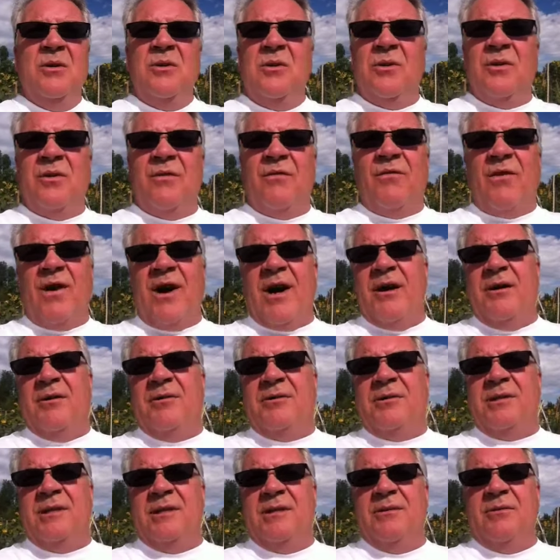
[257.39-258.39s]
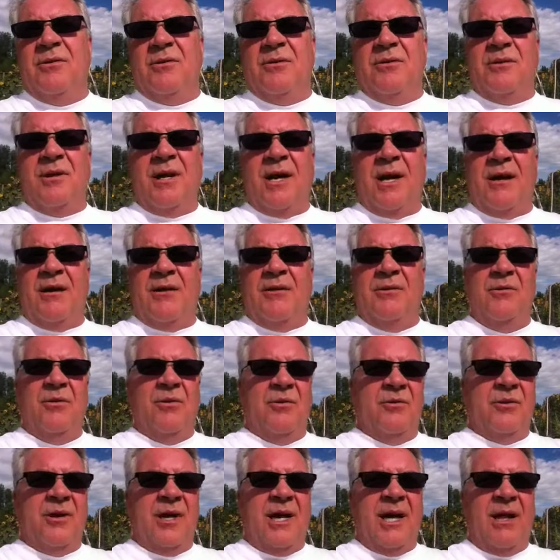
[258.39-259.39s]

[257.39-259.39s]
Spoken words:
or the fires in Northern